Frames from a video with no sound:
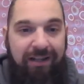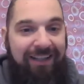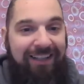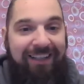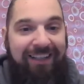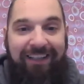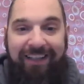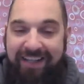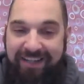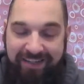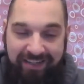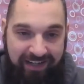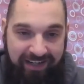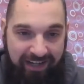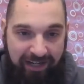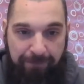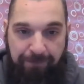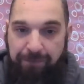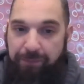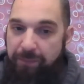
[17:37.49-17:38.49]

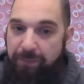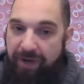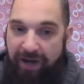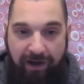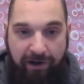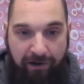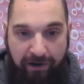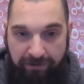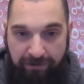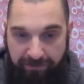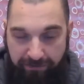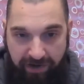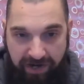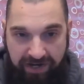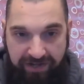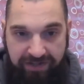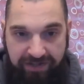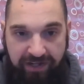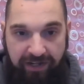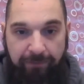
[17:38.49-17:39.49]
listening,
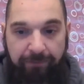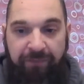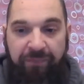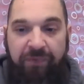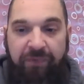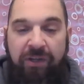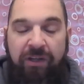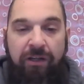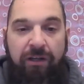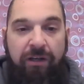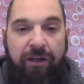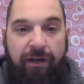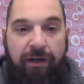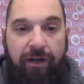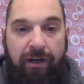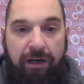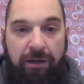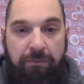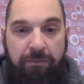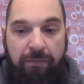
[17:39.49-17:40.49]
paraphrasing,
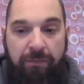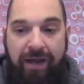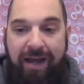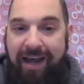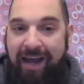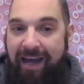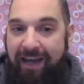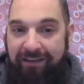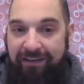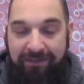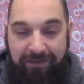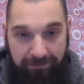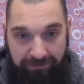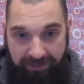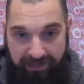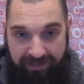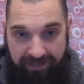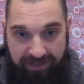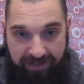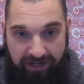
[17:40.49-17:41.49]
active
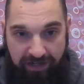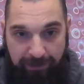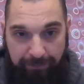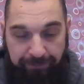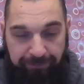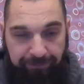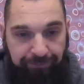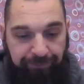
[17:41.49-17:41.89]
listening,